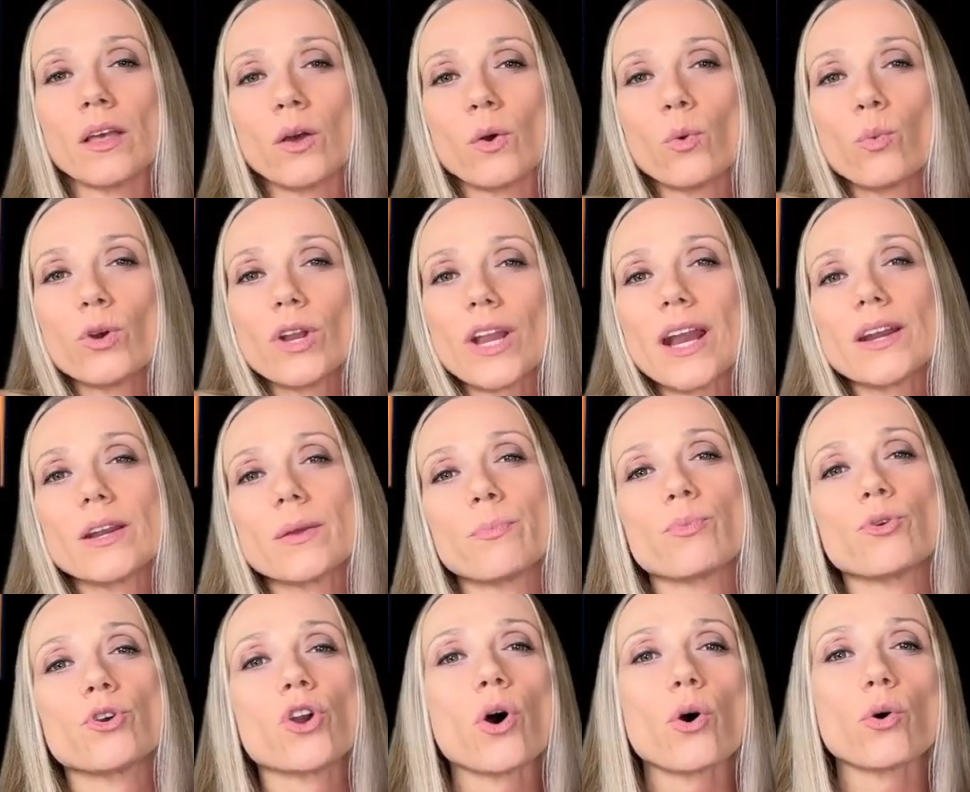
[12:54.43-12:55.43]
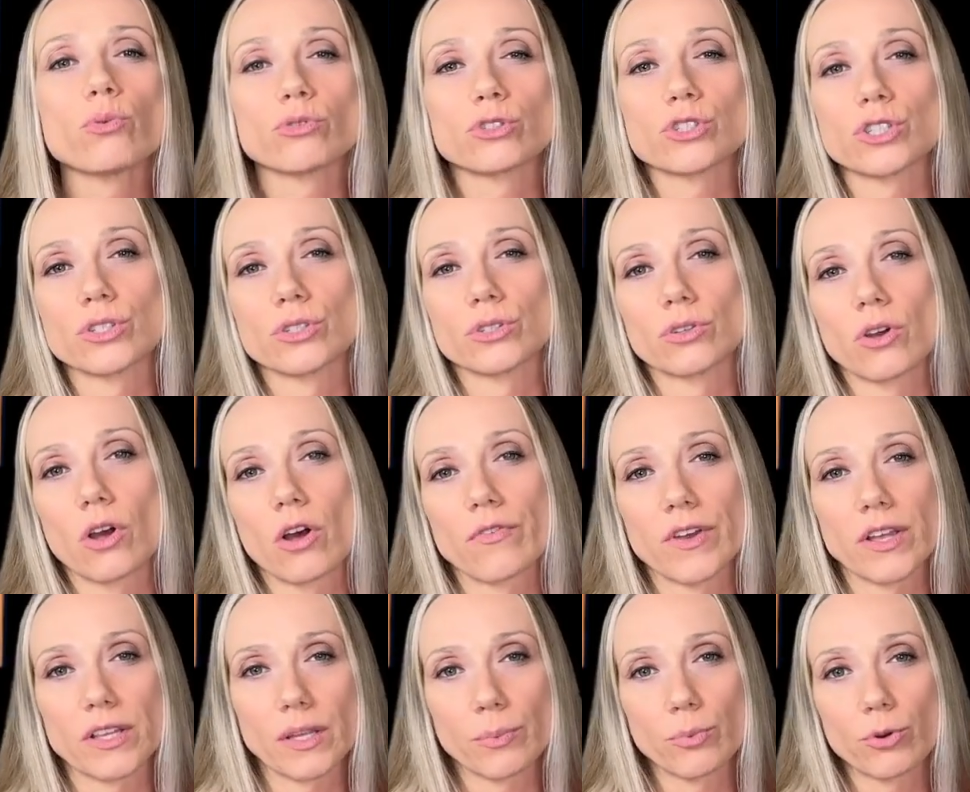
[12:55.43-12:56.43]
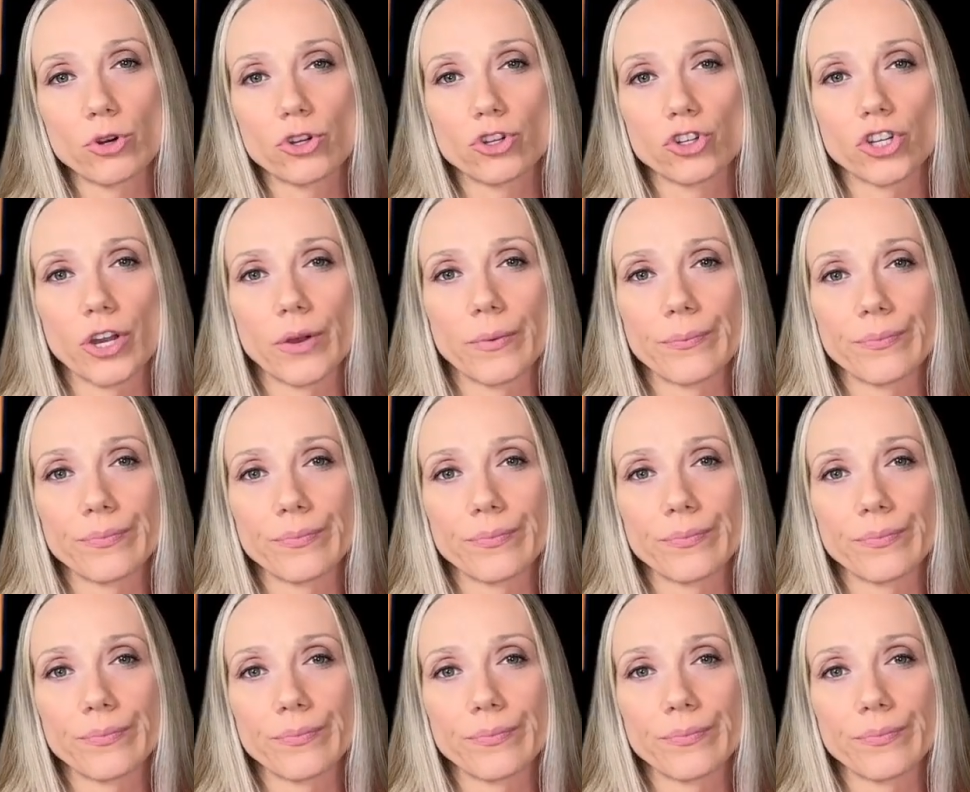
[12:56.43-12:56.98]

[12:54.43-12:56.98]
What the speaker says: What are the pros of gutta-percha?